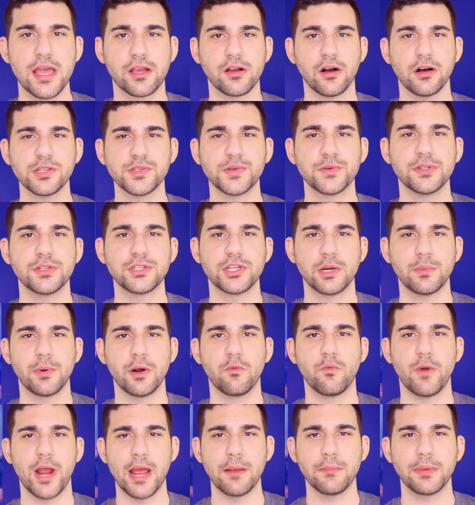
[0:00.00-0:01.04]
He calls for the
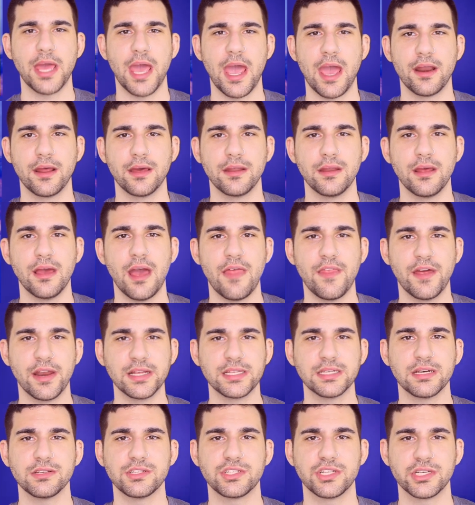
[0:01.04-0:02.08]
Turbo Ram Cannon, and then
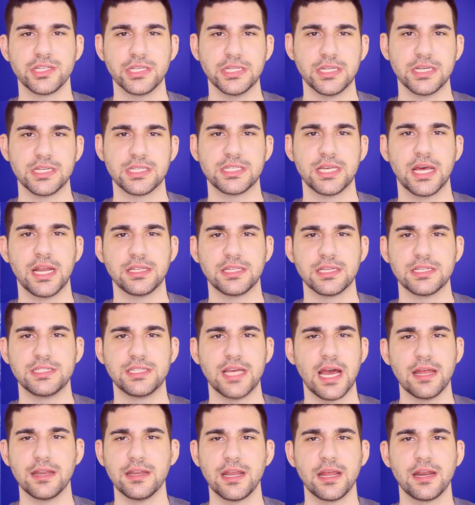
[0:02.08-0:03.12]
he tells Justin to set it to
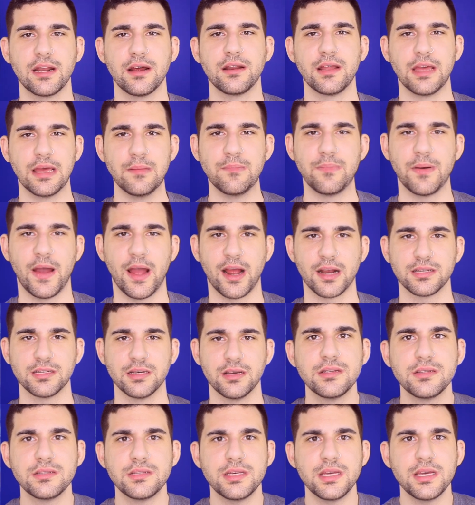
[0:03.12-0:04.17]
detonate on impact.
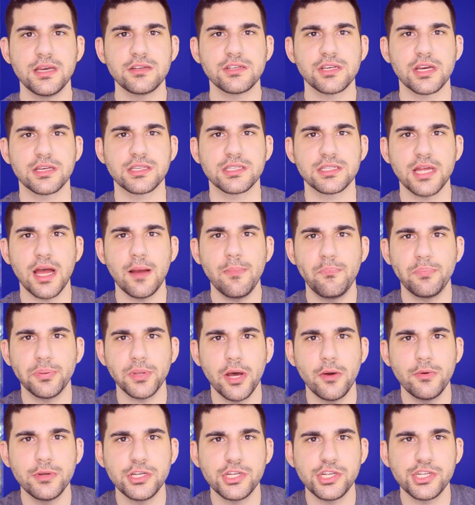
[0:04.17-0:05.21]
TJ, stop
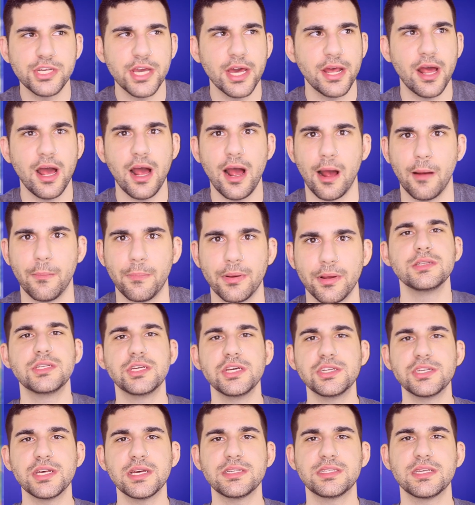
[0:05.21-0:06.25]
blowing shit up!
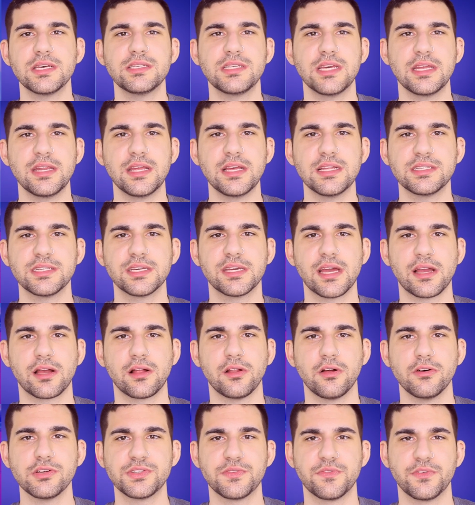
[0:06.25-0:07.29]
TJ says he needs to get
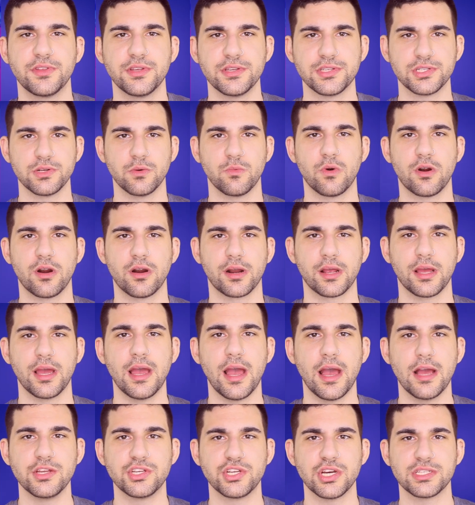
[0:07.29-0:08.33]
close for this to work,
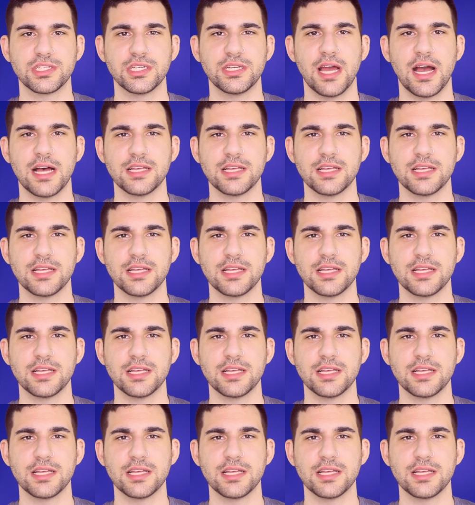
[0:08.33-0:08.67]
and Justin